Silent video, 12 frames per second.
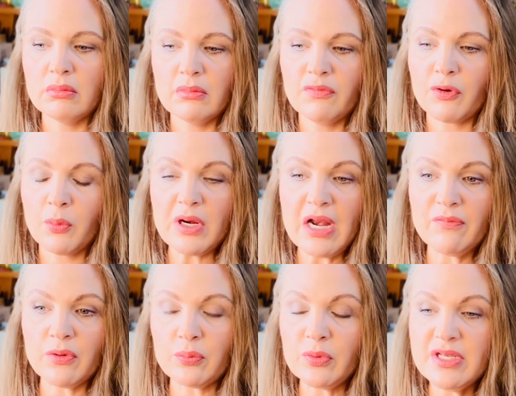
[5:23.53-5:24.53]
for
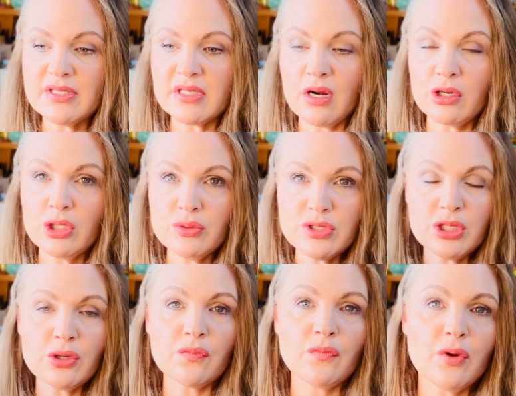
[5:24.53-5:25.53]
whatever reason, aren't using
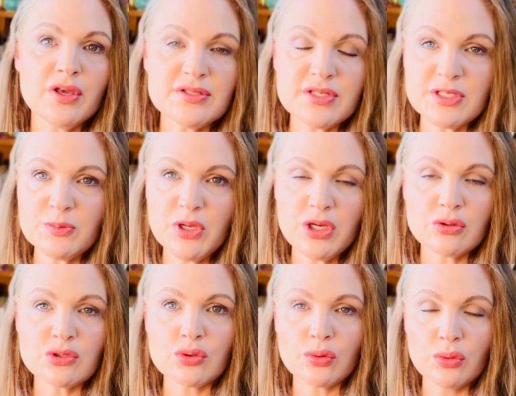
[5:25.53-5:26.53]
your voice to speak your
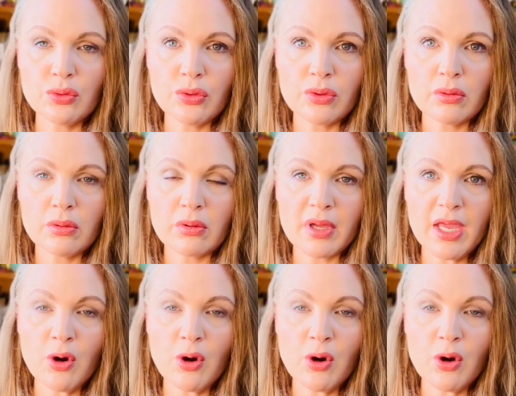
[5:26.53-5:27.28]
truth, okay?